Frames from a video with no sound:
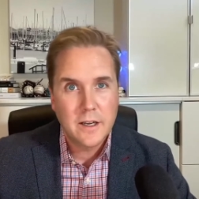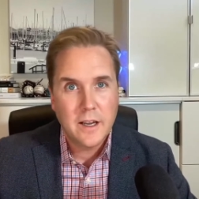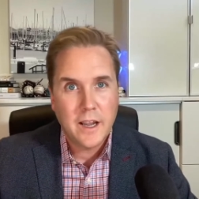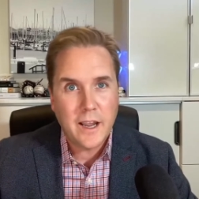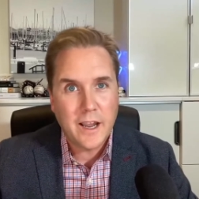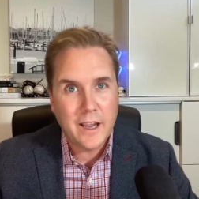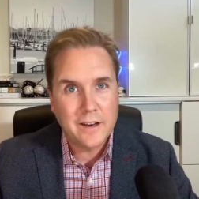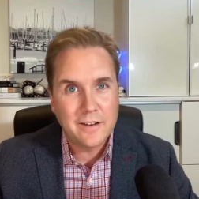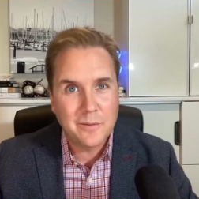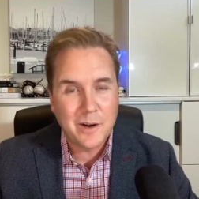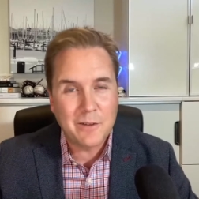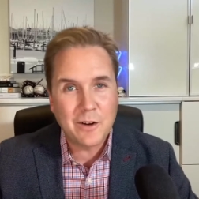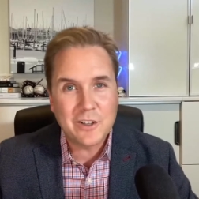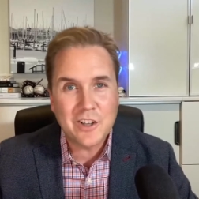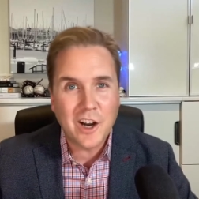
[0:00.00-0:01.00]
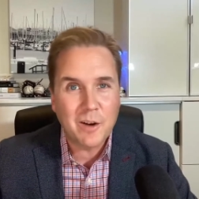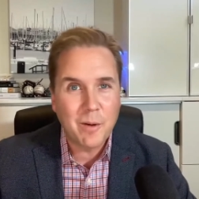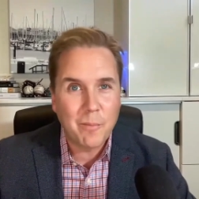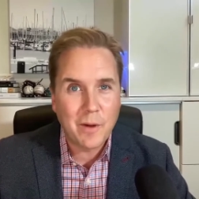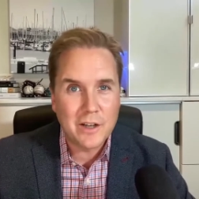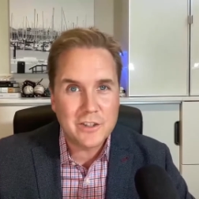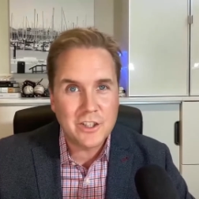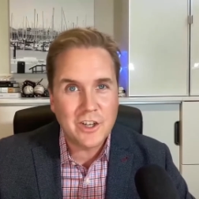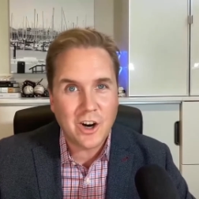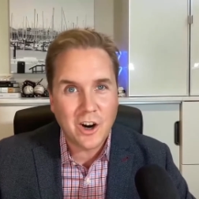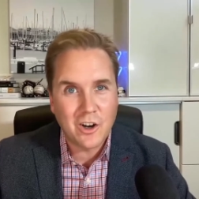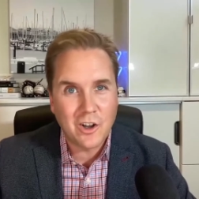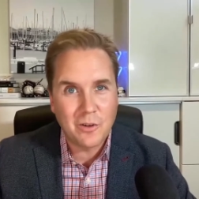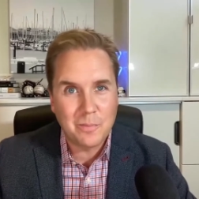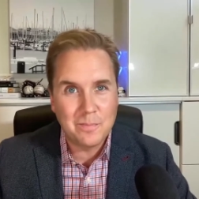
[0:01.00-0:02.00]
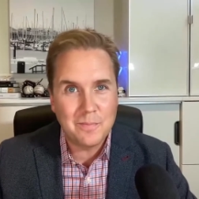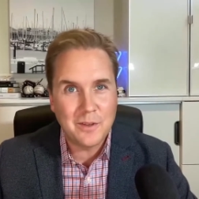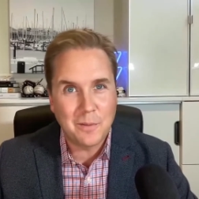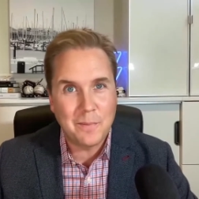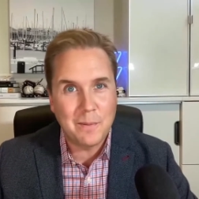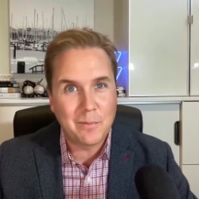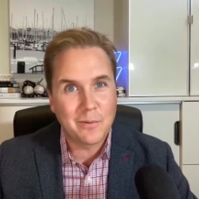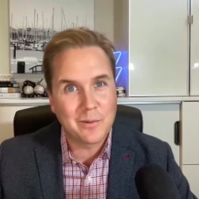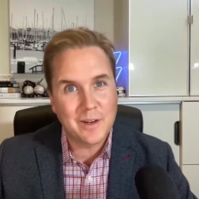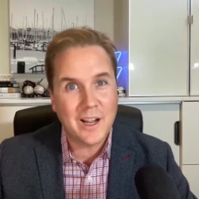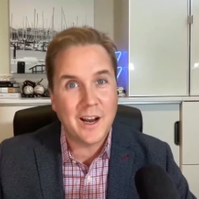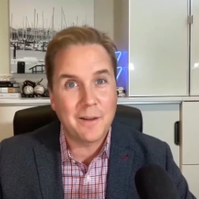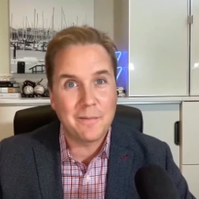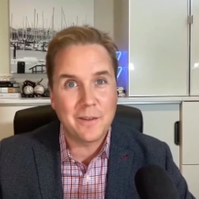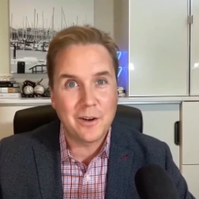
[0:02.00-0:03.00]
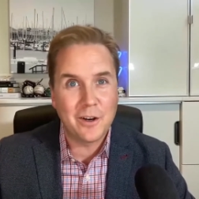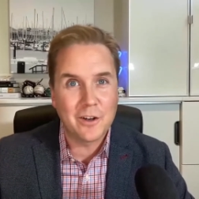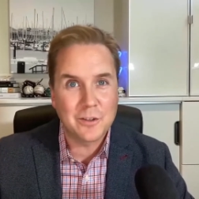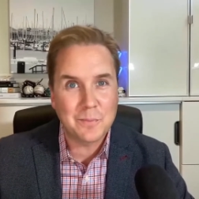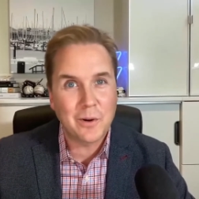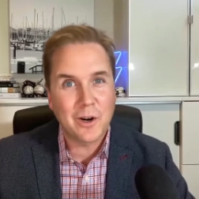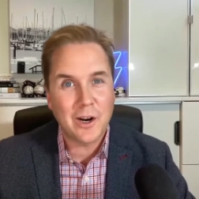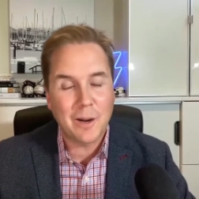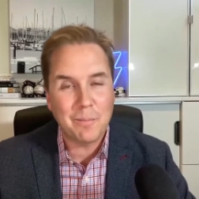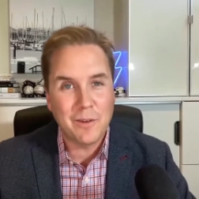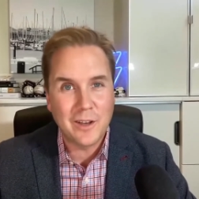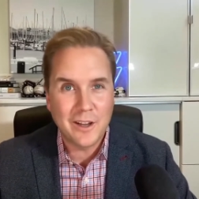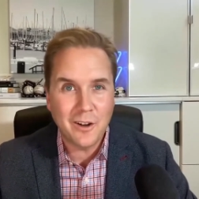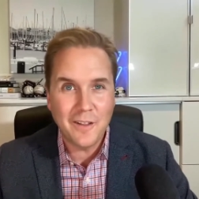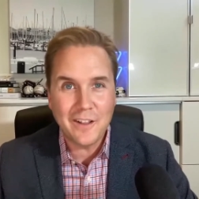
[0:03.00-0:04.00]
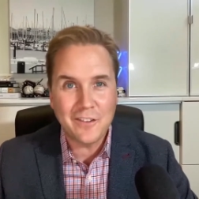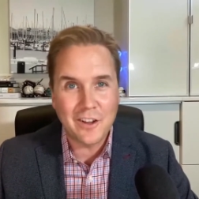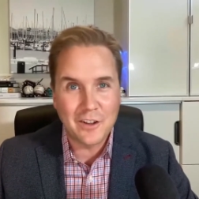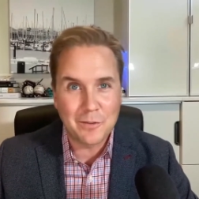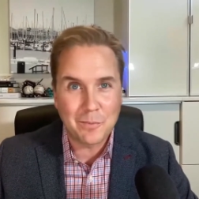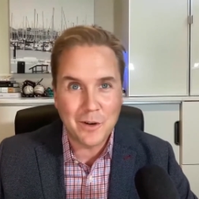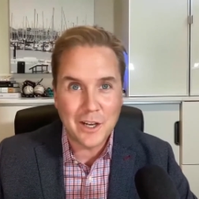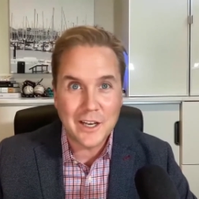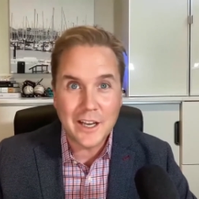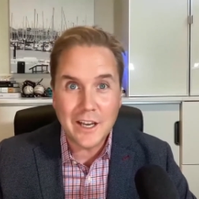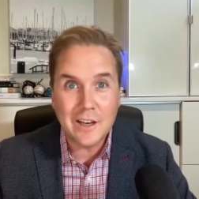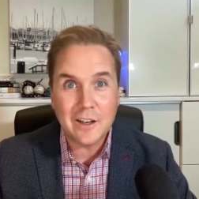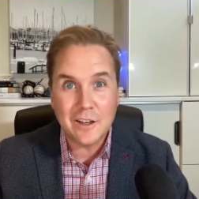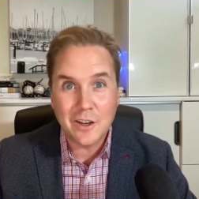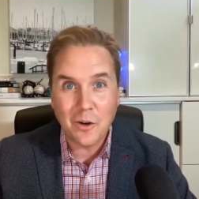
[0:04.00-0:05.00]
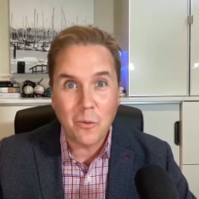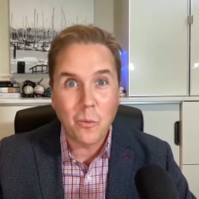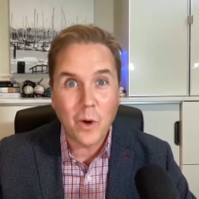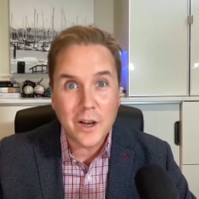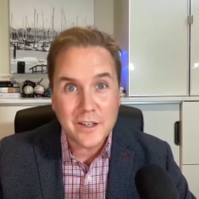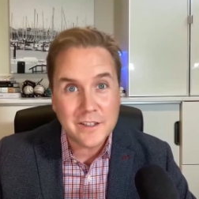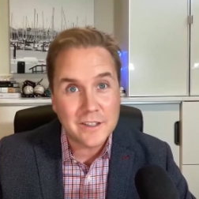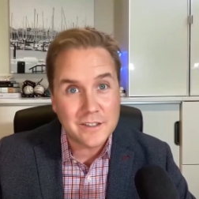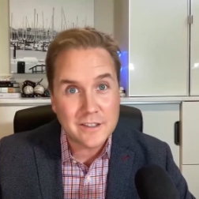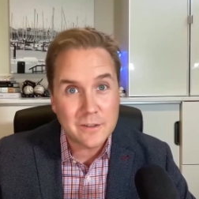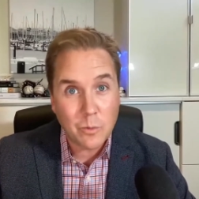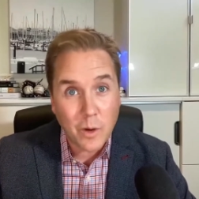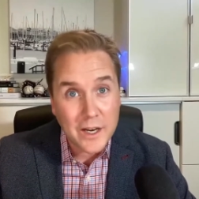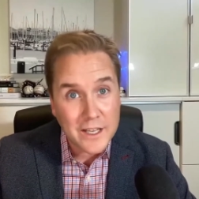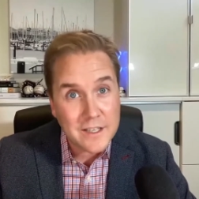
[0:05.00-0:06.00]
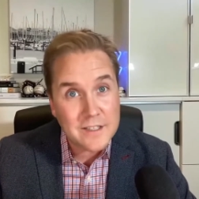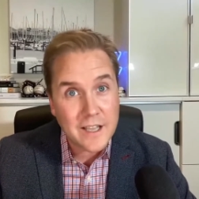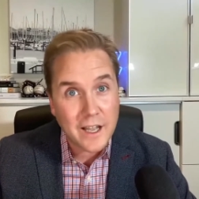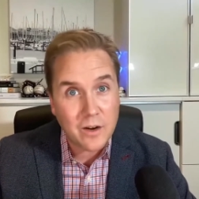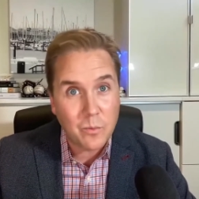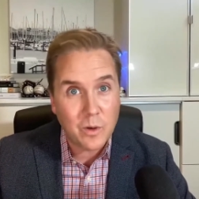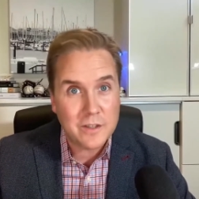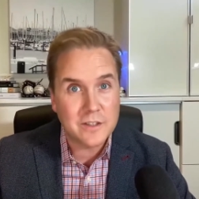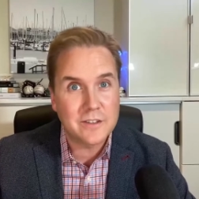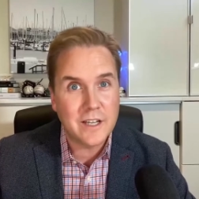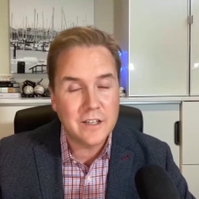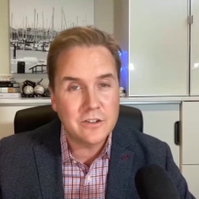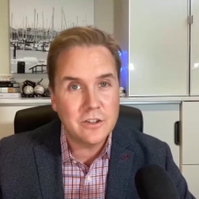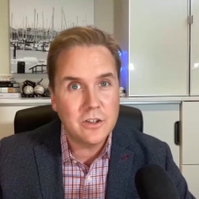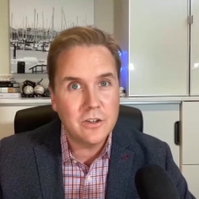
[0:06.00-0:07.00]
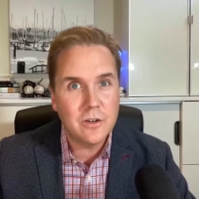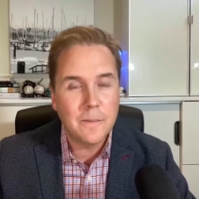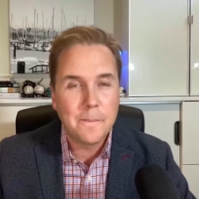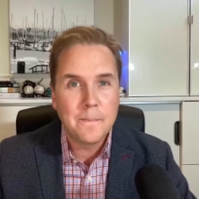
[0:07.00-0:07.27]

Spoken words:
And whenever I talk about Monte Carlo, you know, people are kind of, their ears perk up. They're like, oh, that sounds pretty neat. You know, what is that and what does that do?